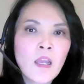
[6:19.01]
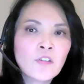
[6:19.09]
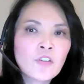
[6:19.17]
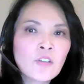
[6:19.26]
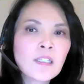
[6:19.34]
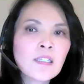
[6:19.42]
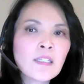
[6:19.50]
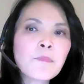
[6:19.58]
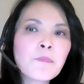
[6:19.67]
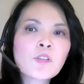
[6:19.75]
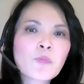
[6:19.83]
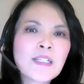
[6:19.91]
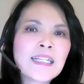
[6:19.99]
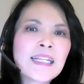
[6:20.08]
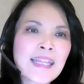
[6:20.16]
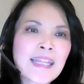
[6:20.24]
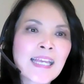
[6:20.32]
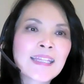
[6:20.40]
Do the Liberals really
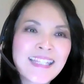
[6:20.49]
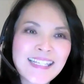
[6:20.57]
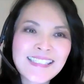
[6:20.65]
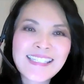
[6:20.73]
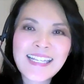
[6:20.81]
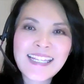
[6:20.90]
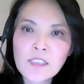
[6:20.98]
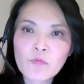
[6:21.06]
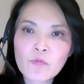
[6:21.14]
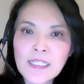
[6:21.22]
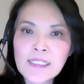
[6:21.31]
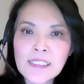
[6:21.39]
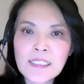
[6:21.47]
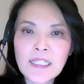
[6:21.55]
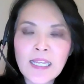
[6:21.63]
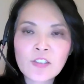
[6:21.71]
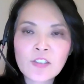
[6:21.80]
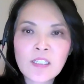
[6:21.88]
think this is
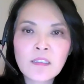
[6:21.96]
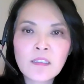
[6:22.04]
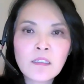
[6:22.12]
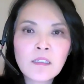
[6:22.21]
reconciliation?